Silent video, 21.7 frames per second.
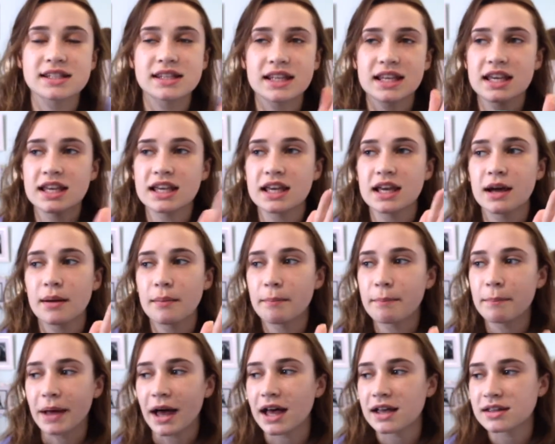the
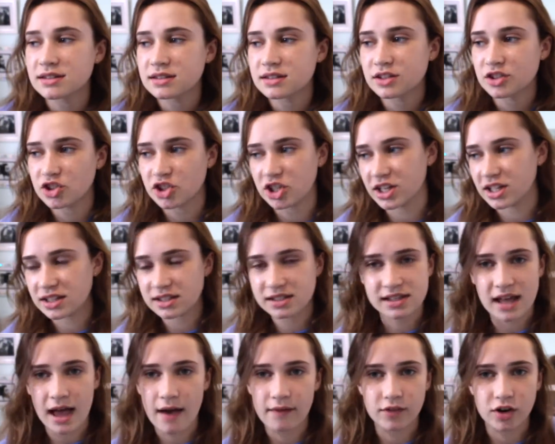best
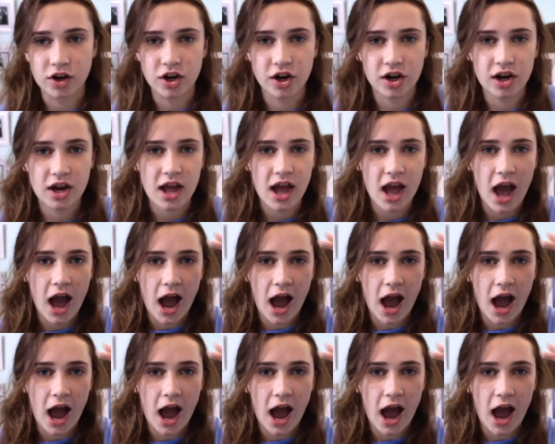jeans ever.